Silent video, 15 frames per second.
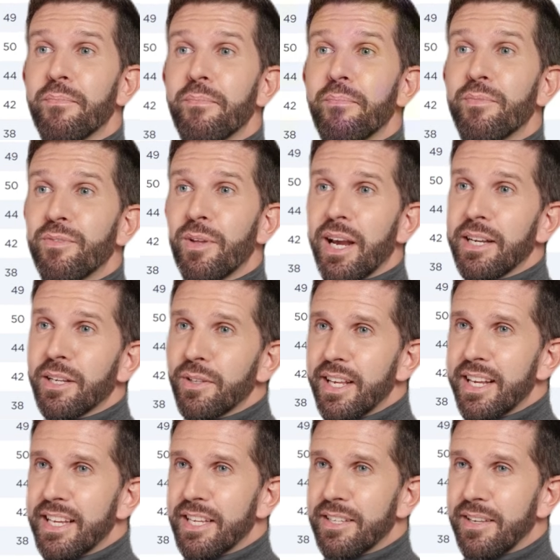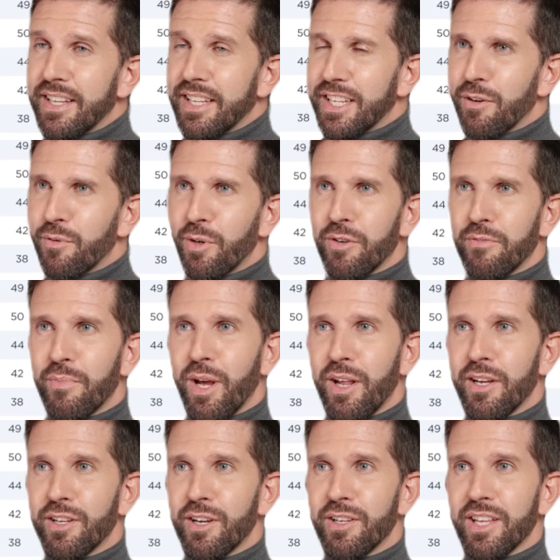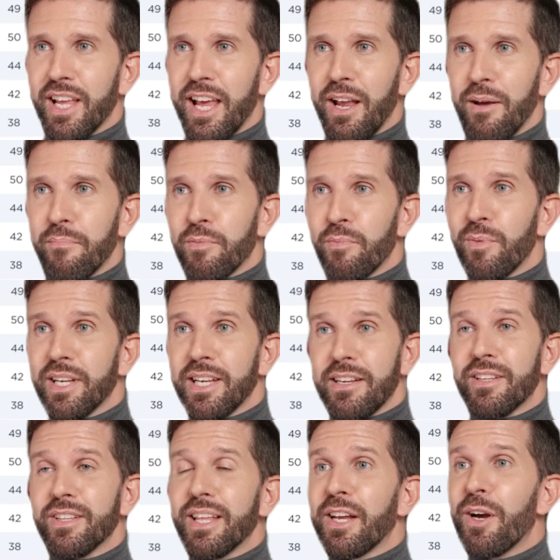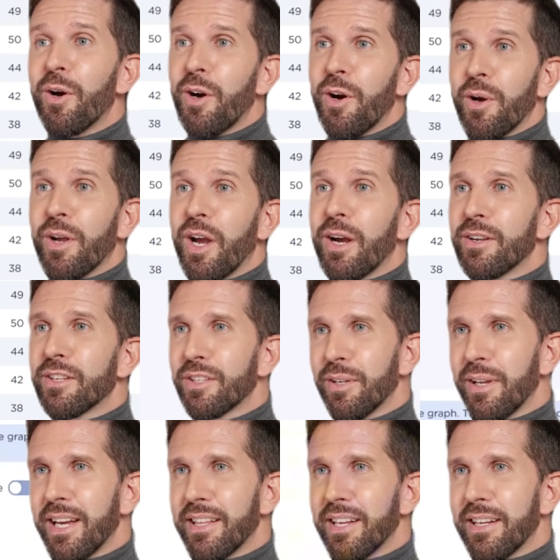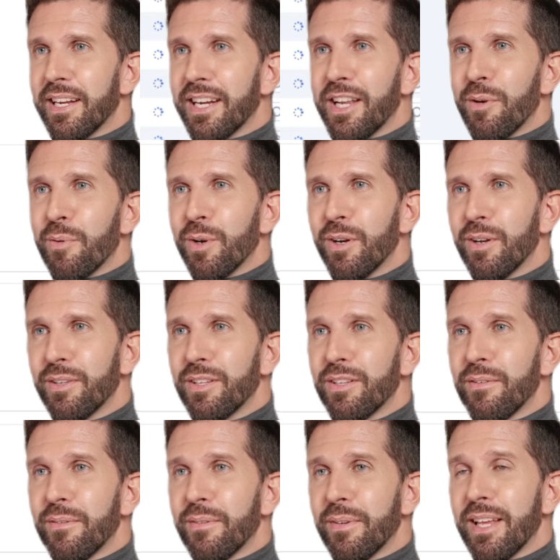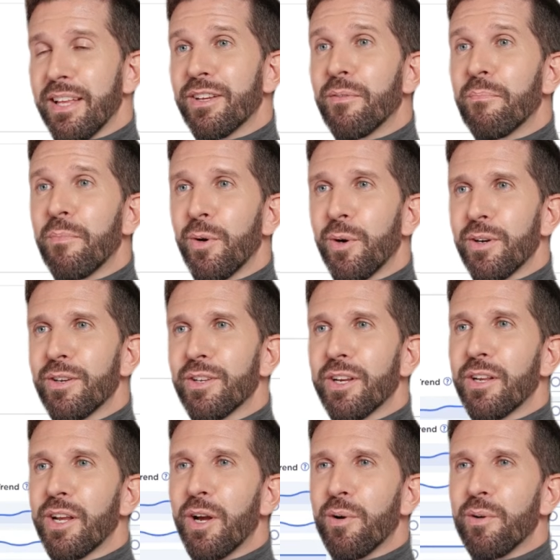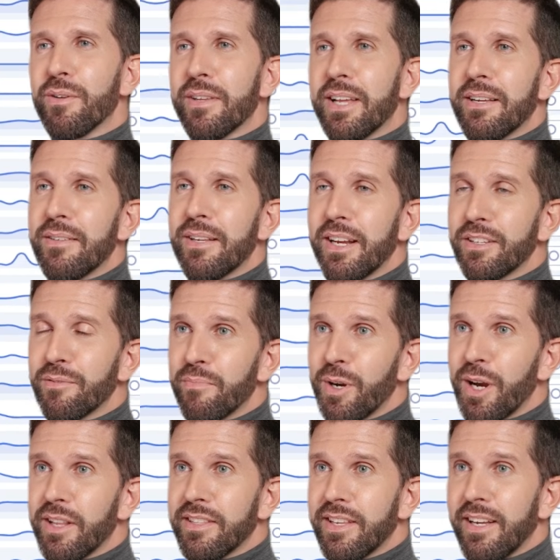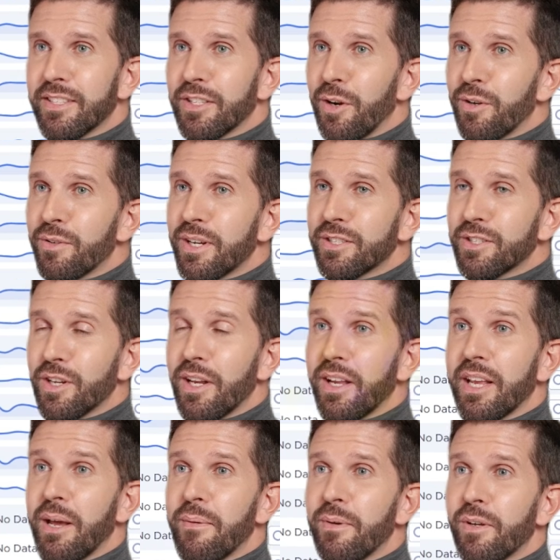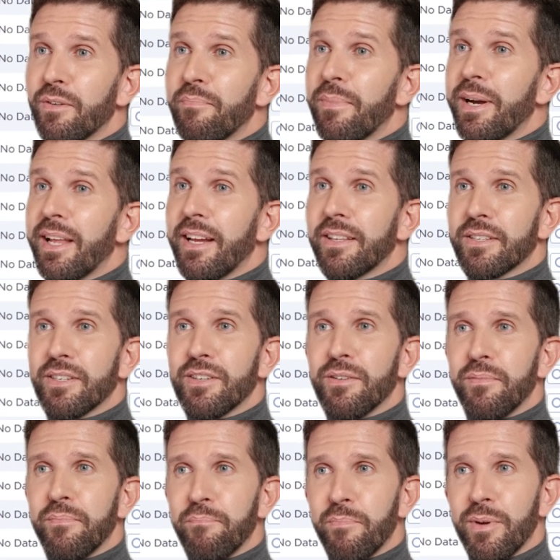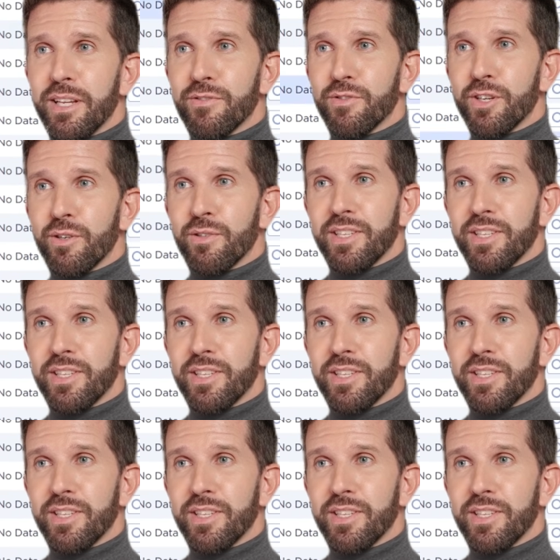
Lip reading: Finally, in the Keyword Monitor tab, we can see all our selected keywords. It's important to note that this process only took a couple of minutes. But if you